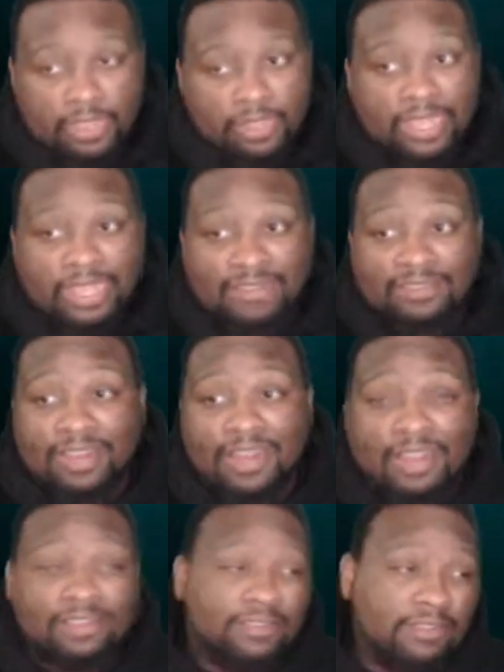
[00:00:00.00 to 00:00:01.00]
like i said
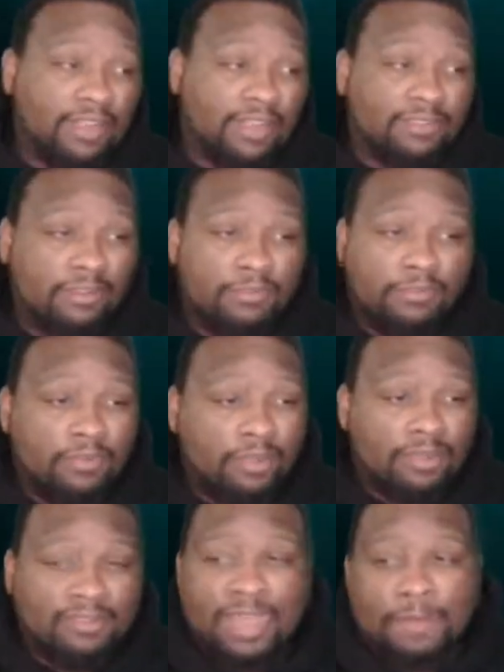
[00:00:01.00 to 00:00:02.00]
that's a that's a,
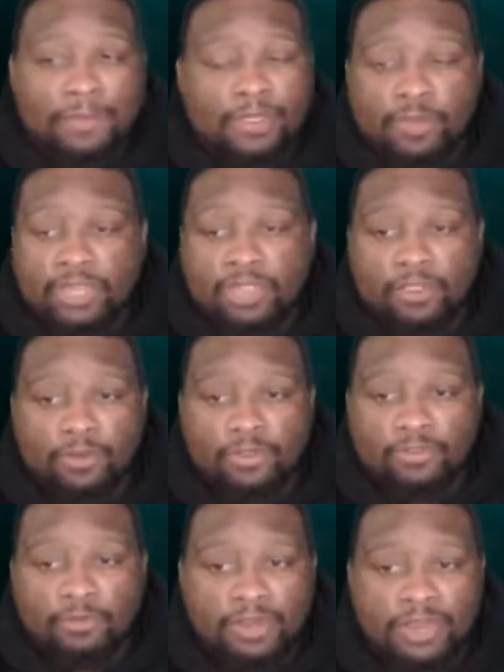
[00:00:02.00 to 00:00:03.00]
a topic we can go
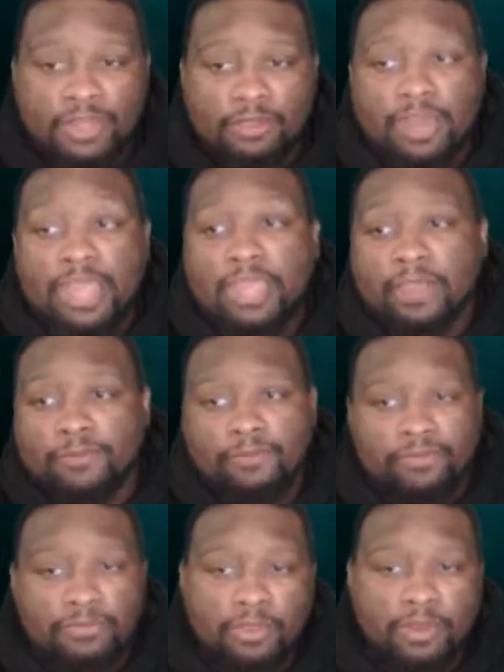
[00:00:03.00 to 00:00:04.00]
into another day
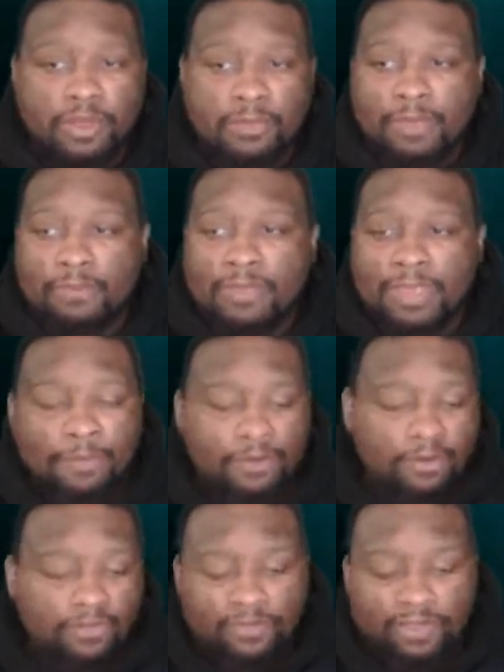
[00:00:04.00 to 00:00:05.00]
you know what i mean me
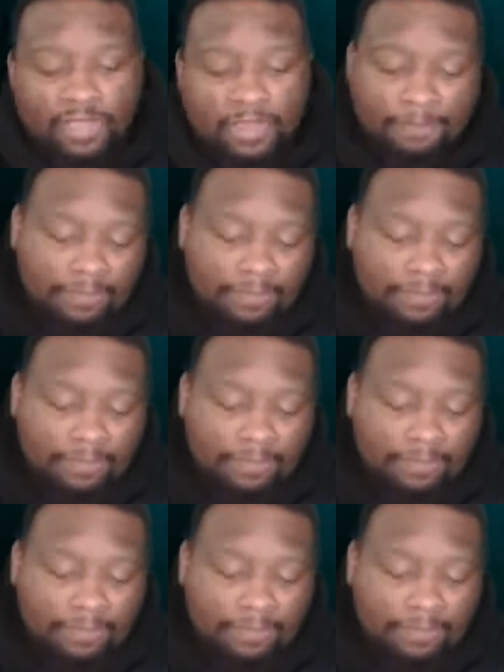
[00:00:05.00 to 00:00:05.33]
personally